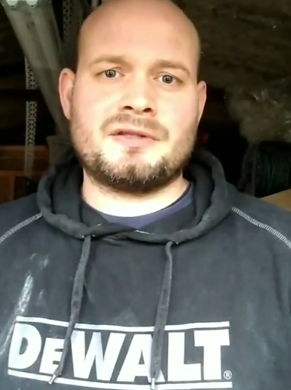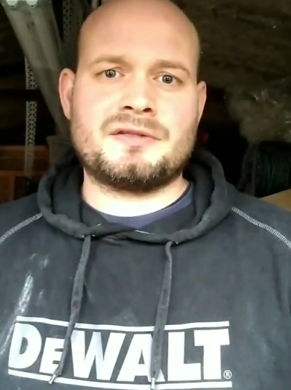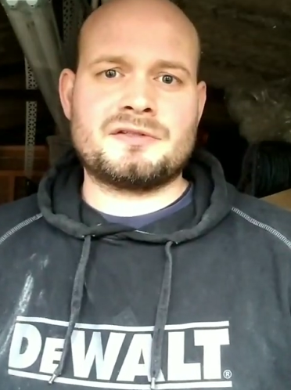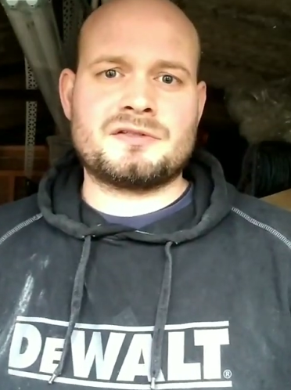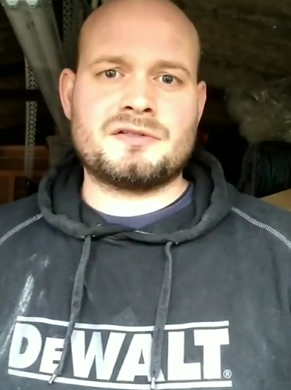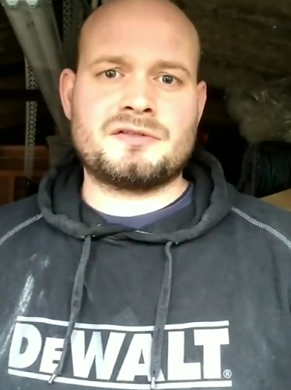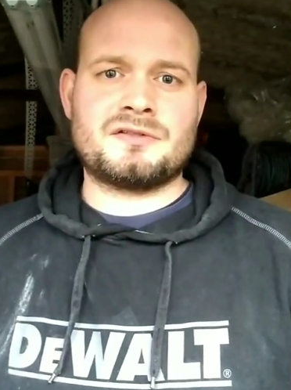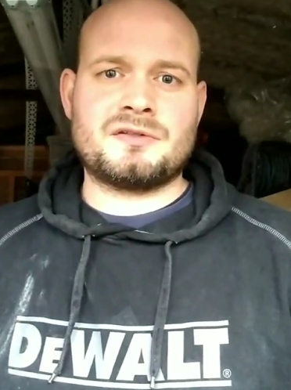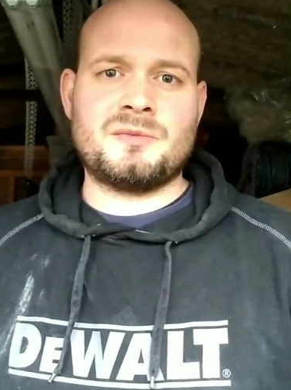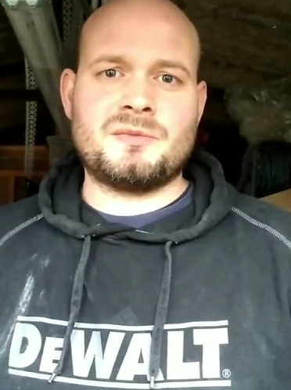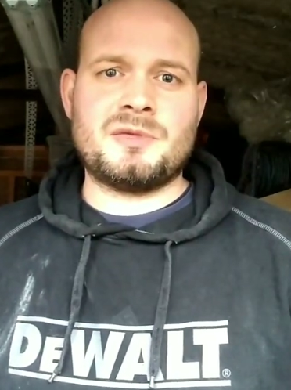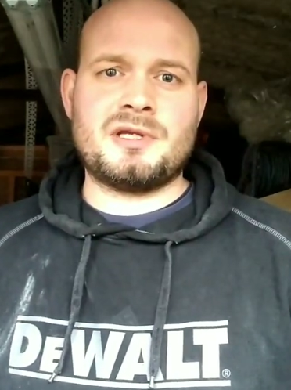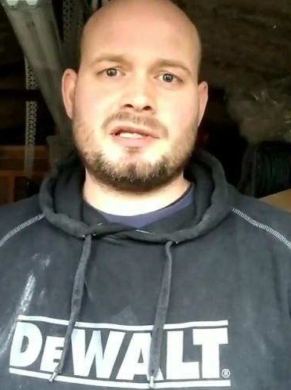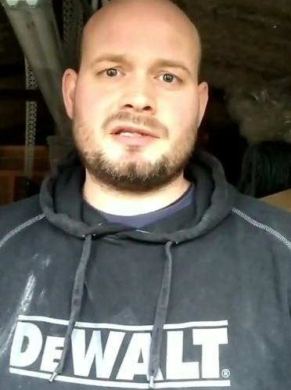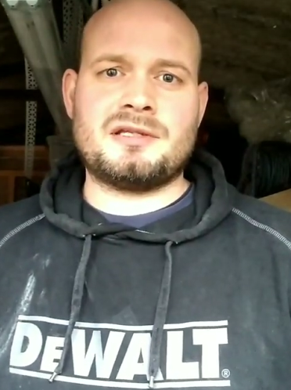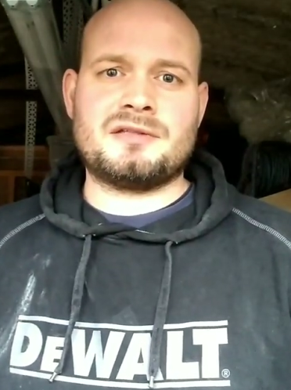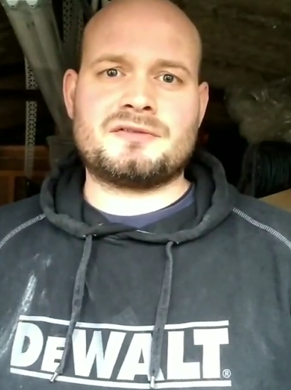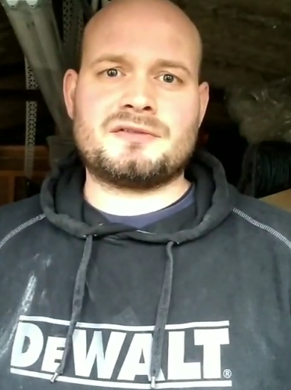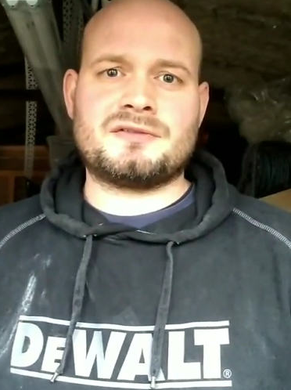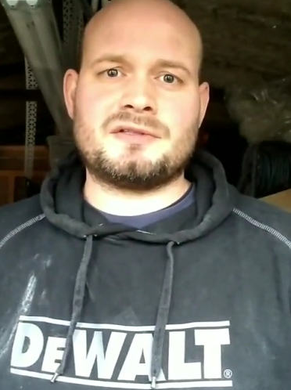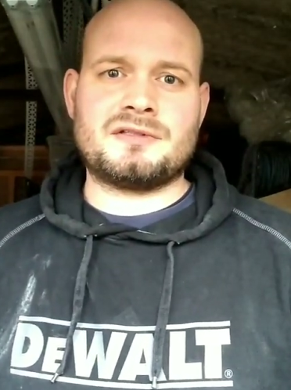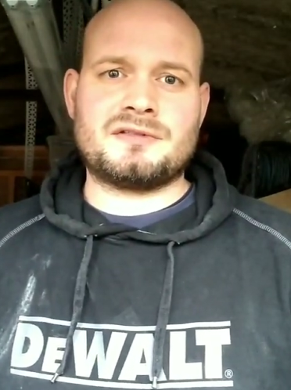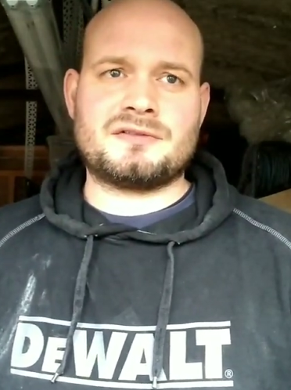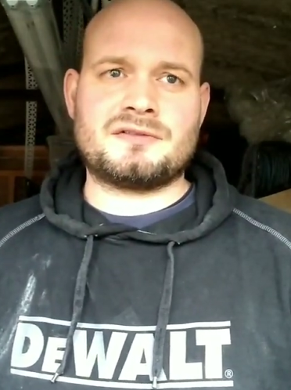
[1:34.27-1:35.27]
So to me,
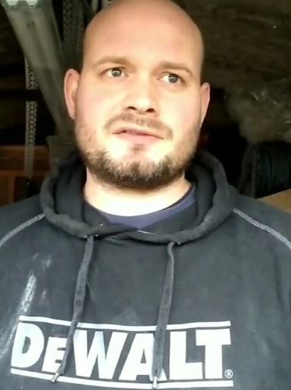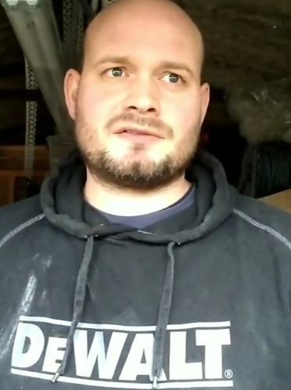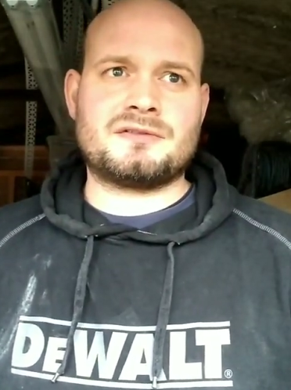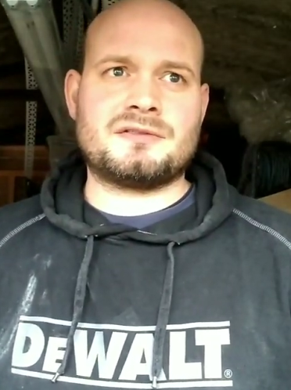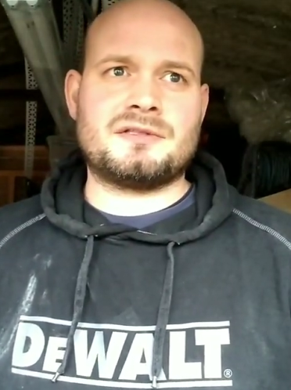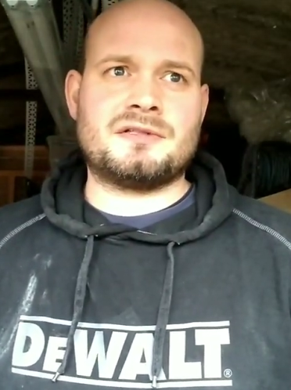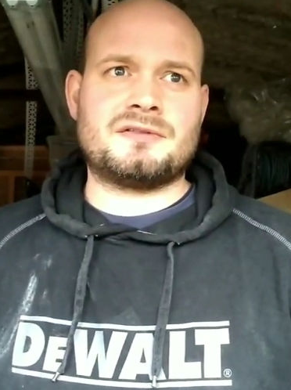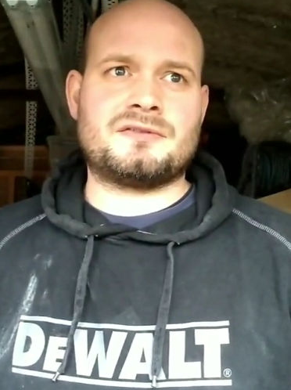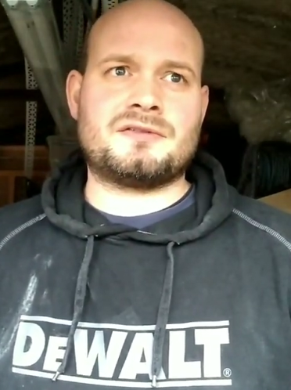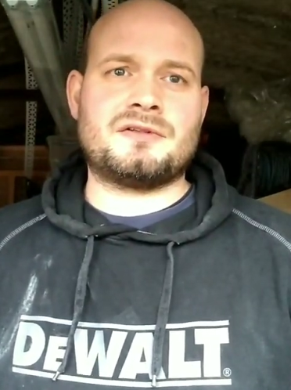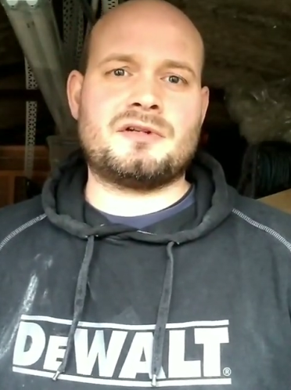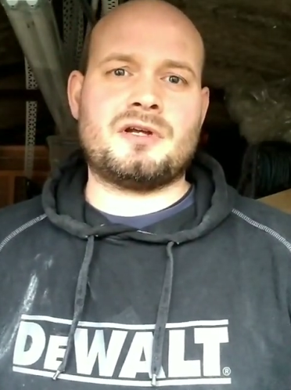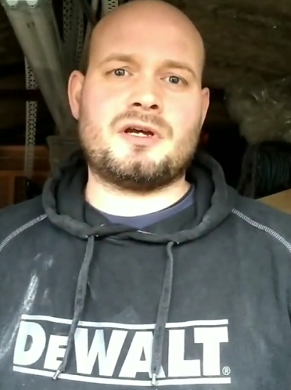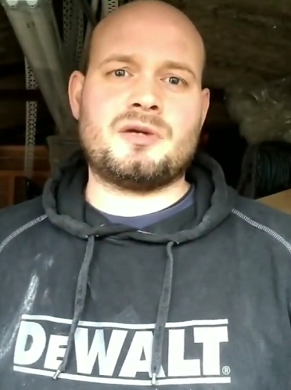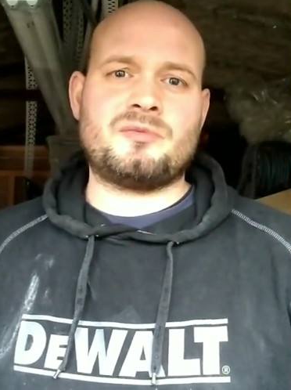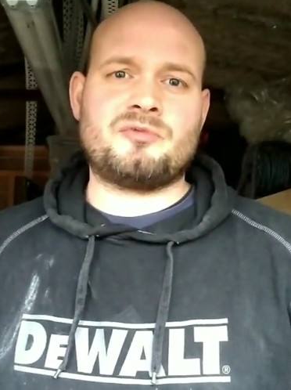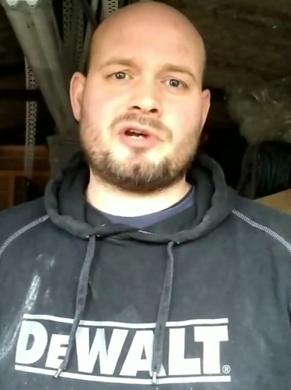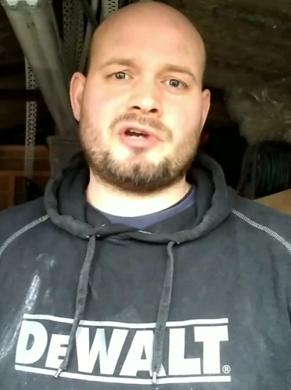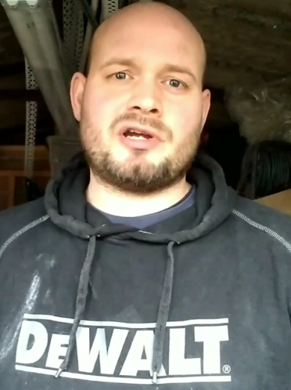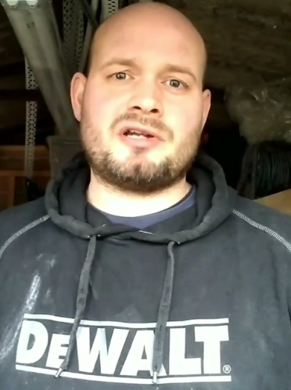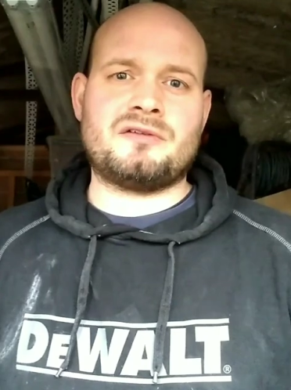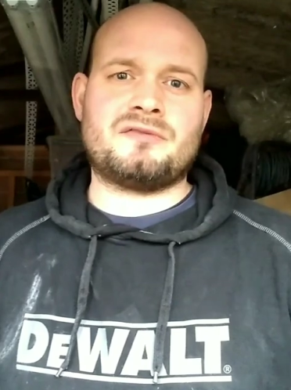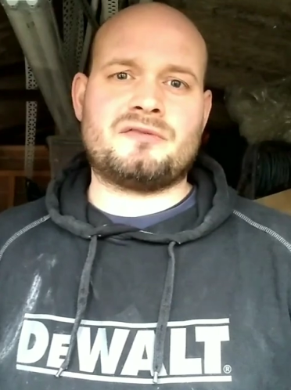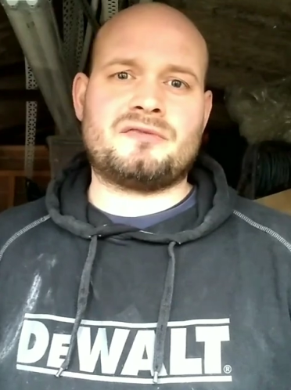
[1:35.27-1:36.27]
it's a no-brainer